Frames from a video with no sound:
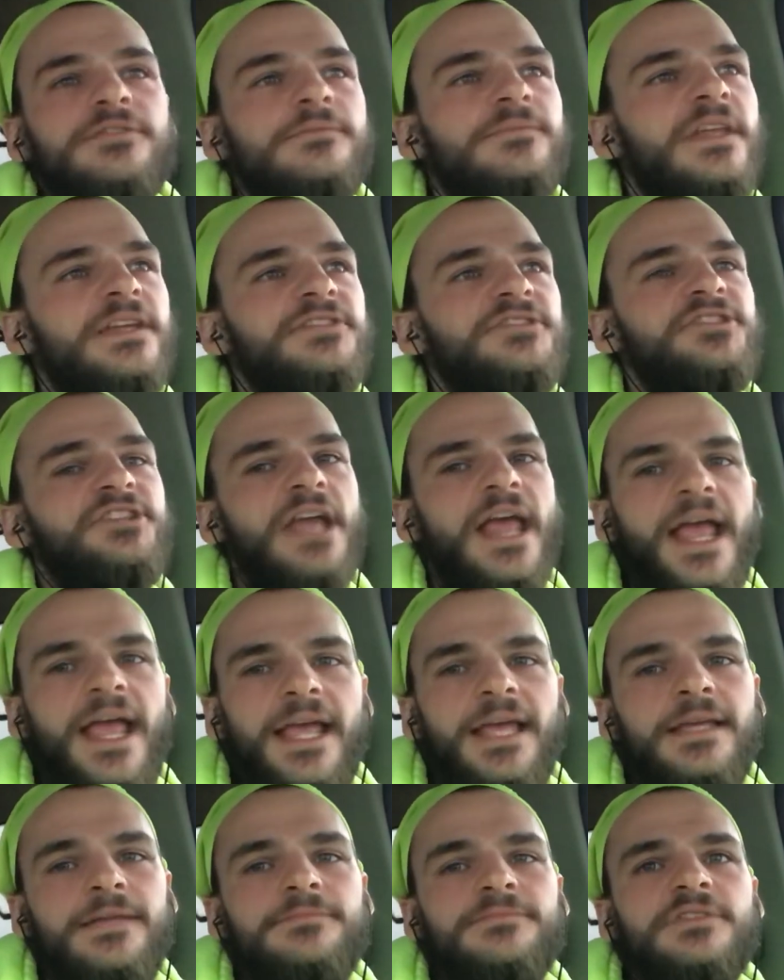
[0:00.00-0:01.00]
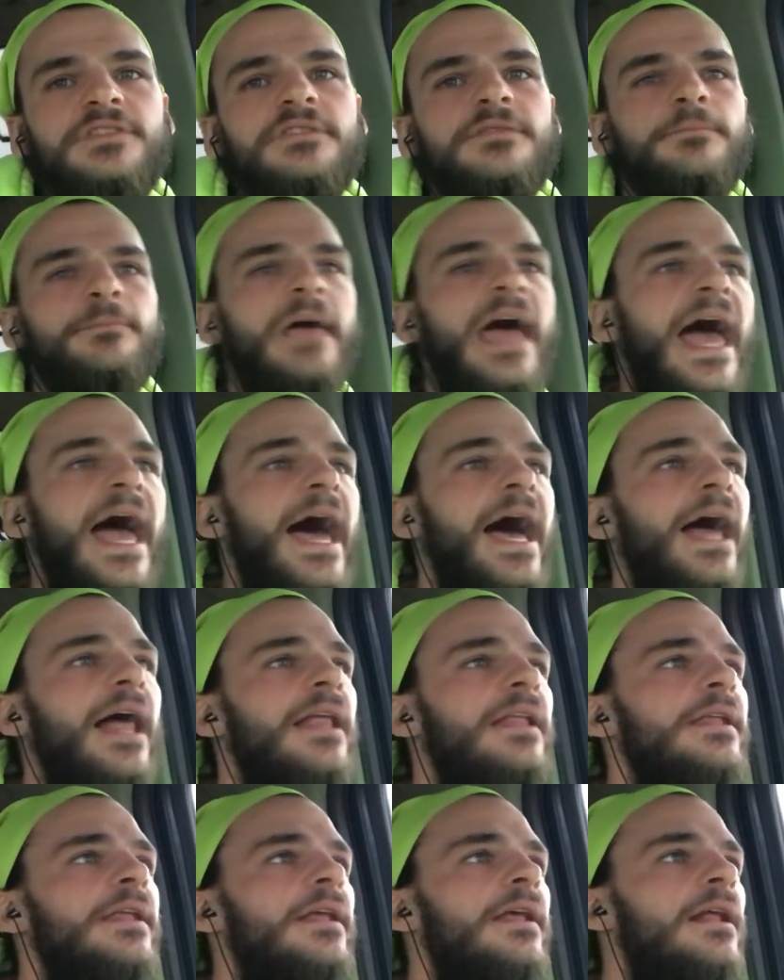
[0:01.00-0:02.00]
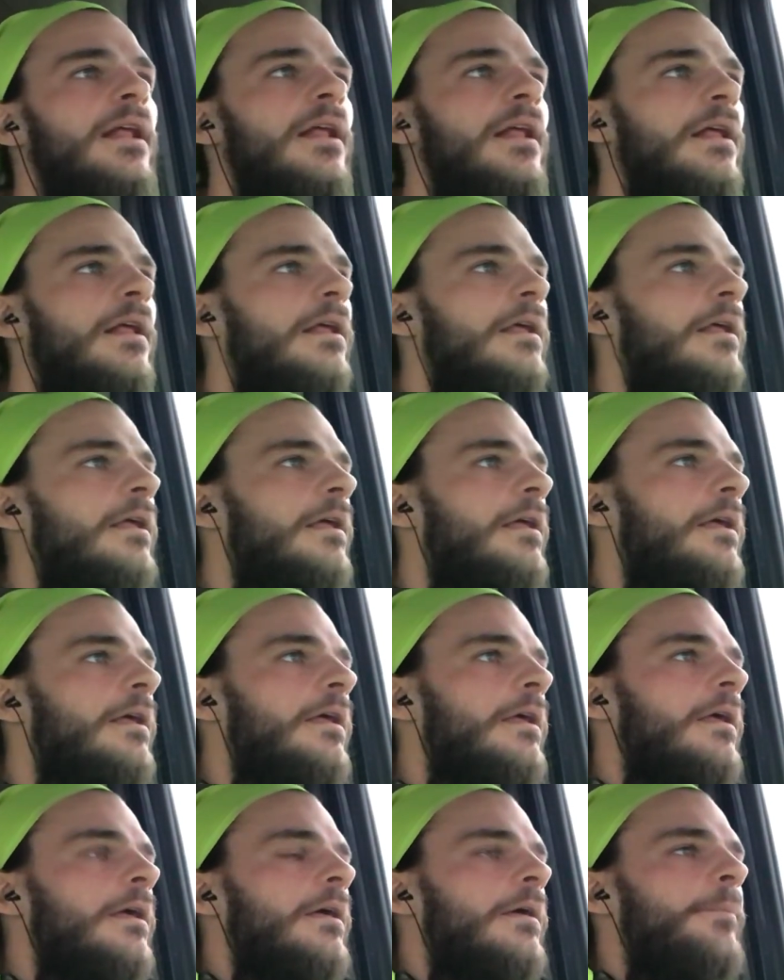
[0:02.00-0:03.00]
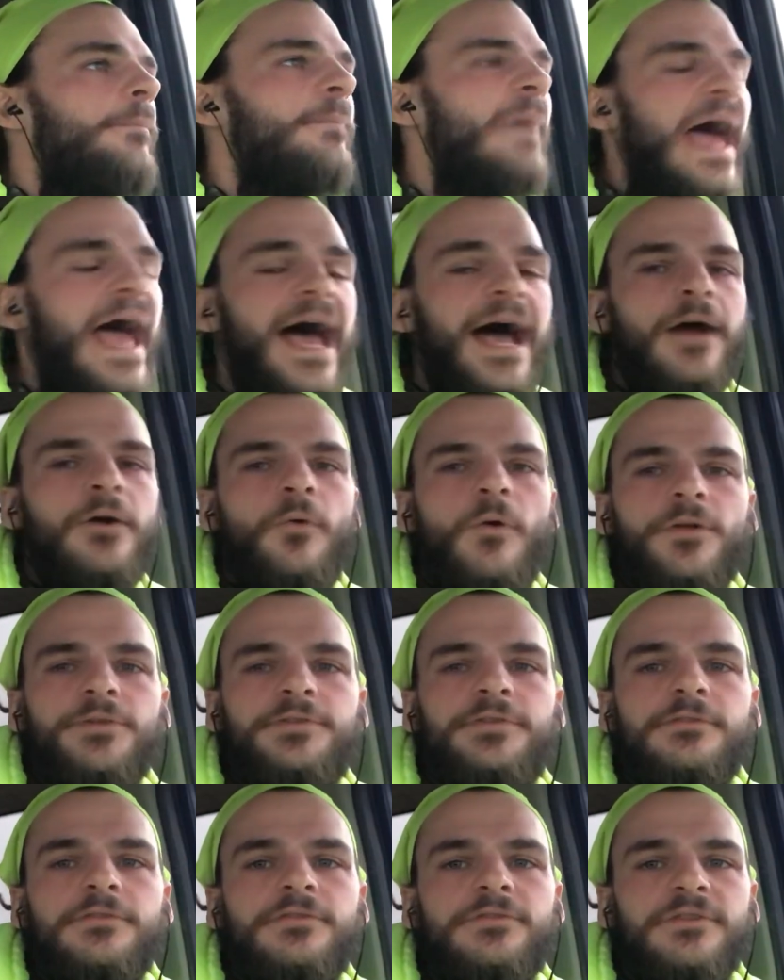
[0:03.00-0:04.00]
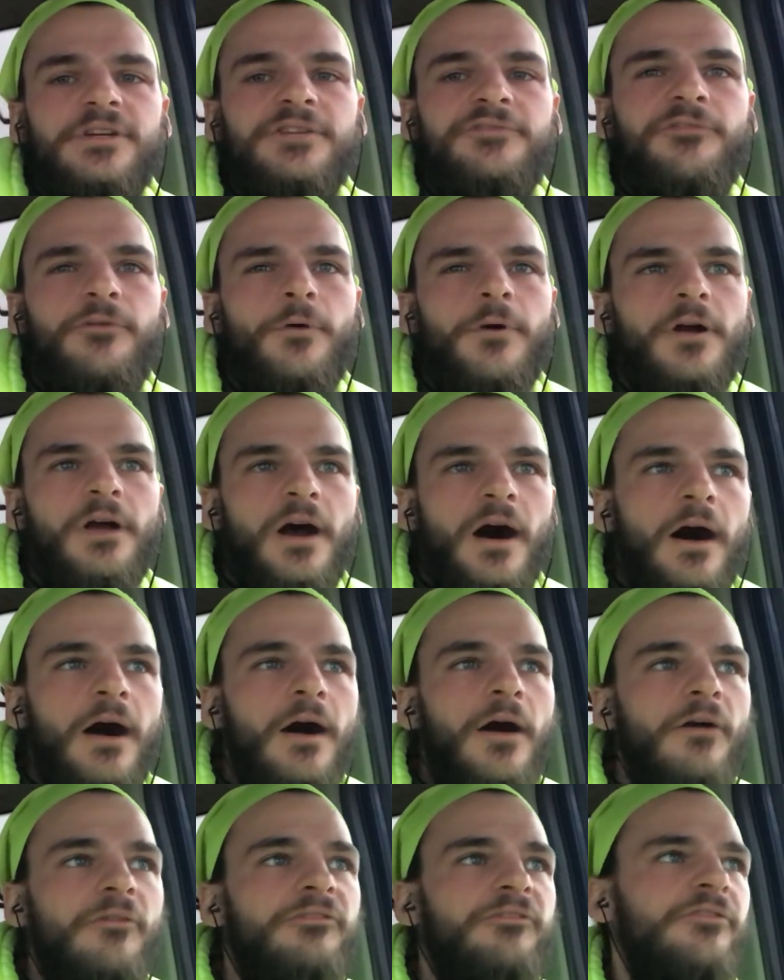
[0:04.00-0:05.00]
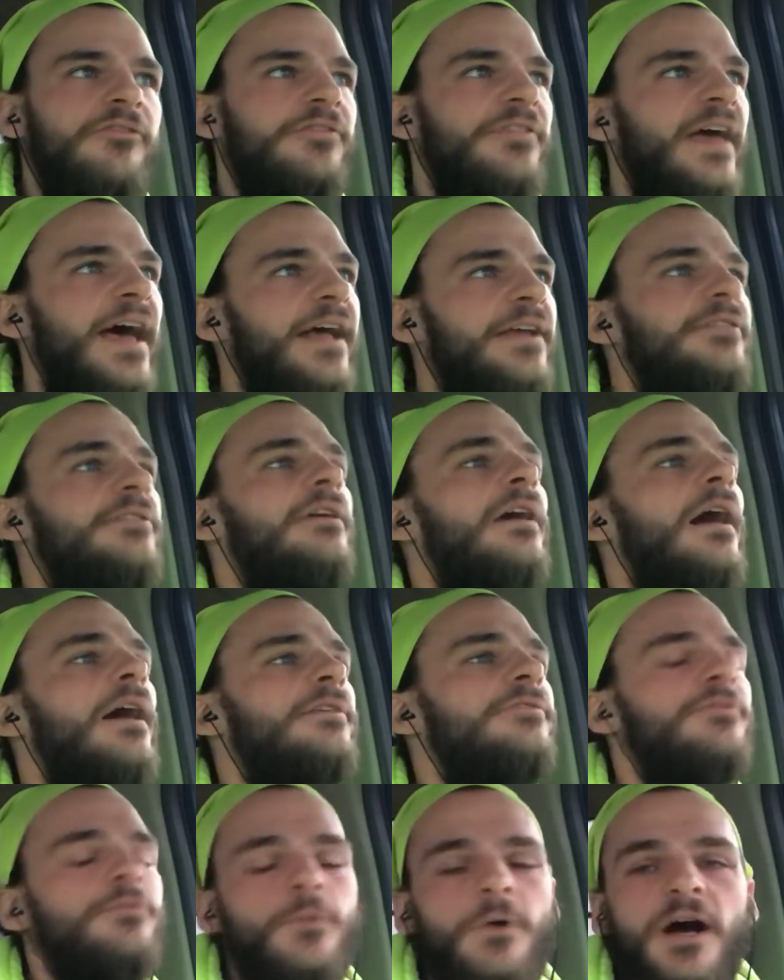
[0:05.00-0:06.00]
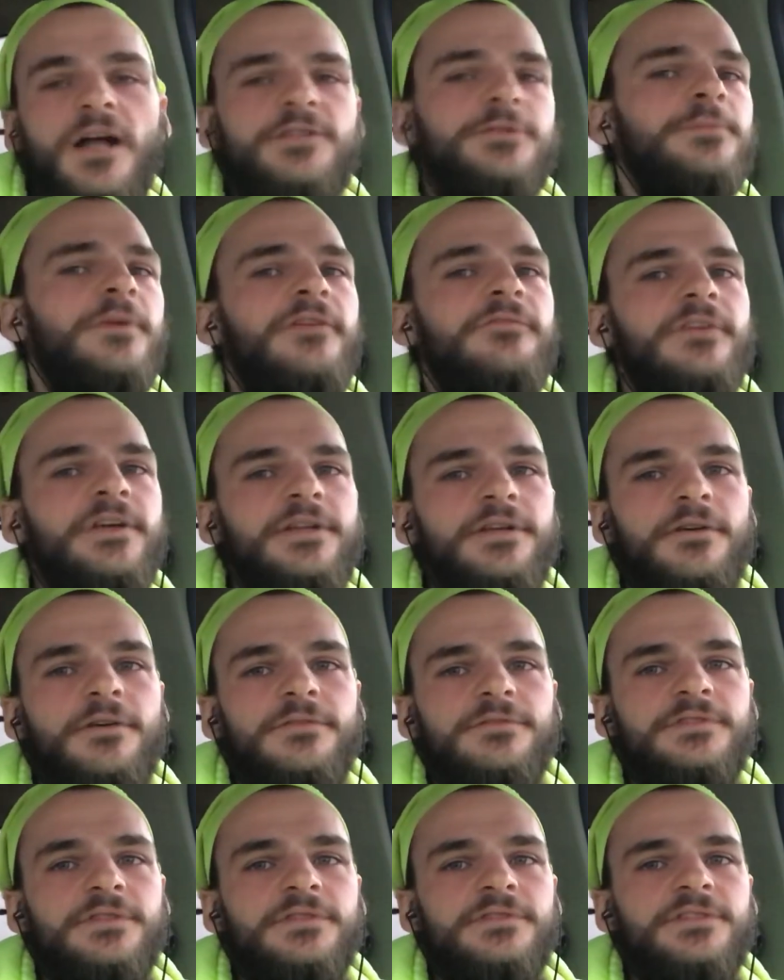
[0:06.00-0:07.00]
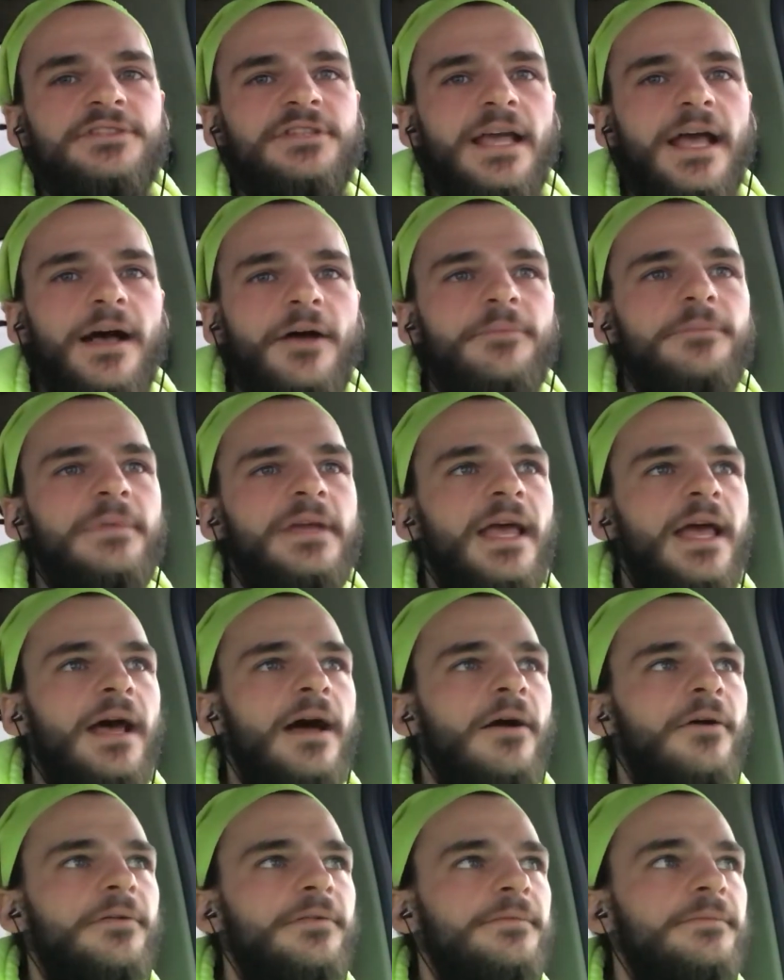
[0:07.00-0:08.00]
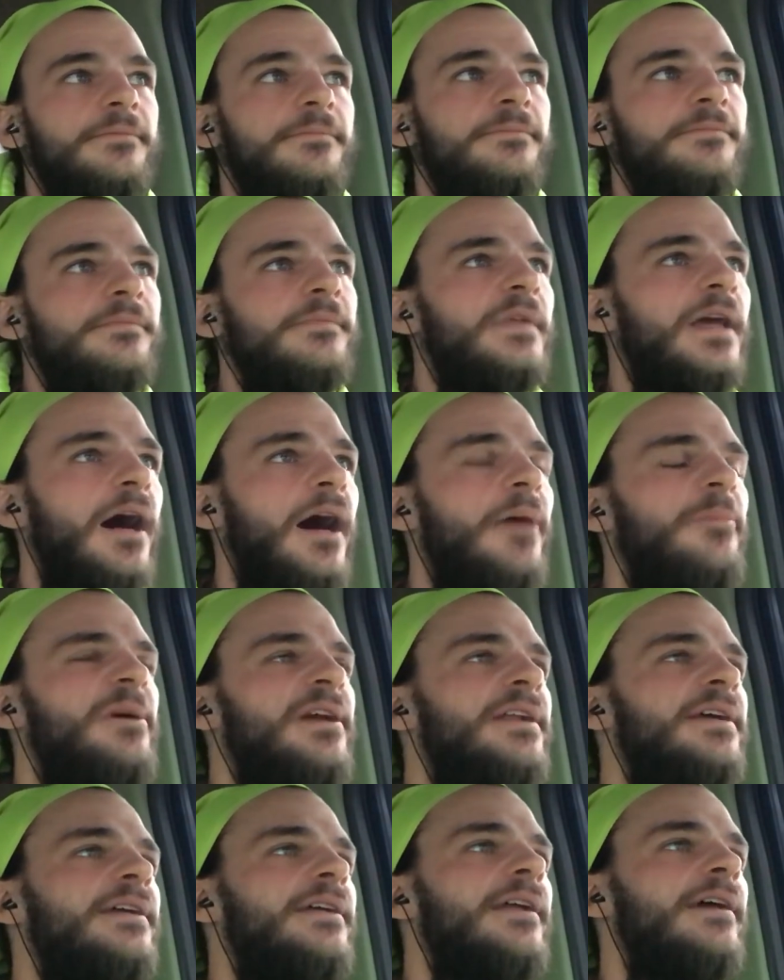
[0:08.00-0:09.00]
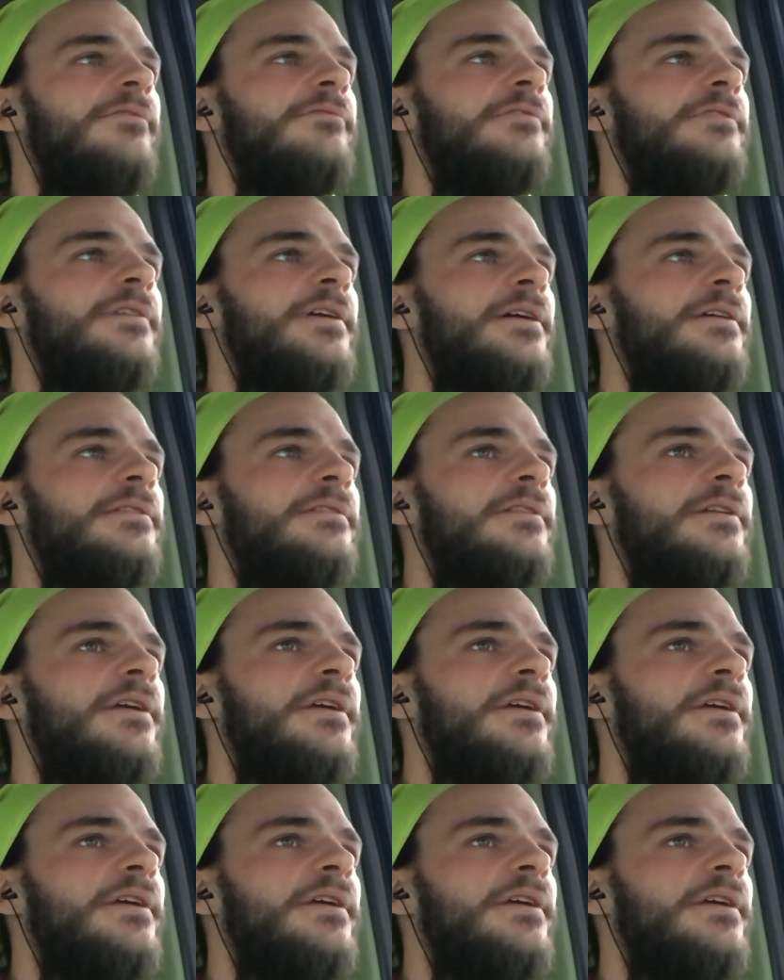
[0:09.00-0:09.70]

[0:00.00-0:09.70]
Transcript: that James, Matt, Mac1234 Golf, thank you guys for watching my videos and shouting me out and commenting and everything.